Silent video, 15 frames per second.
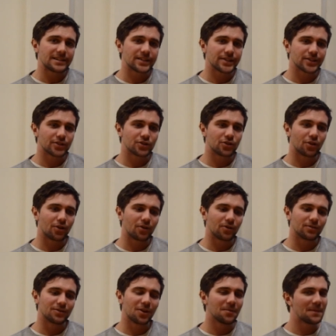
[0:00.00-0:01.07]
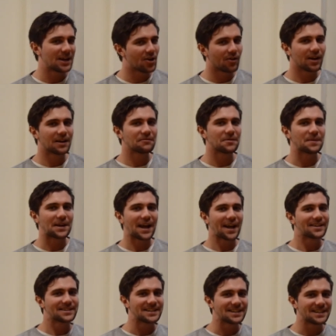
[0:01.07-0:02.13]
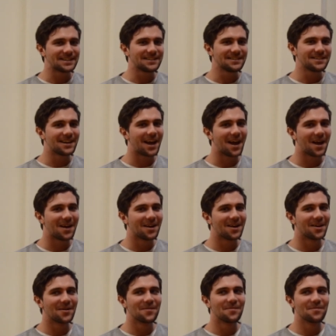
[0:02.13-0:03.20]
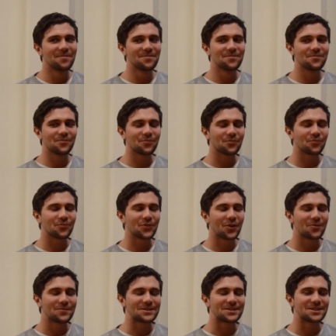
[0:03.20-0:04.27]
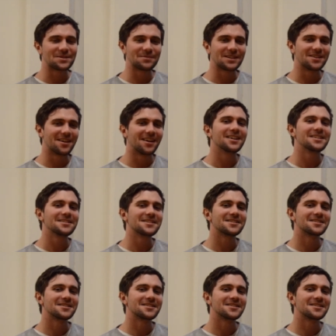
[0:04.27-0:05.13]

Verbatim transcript: So a lot of me going from the canteen, um, which has been nice.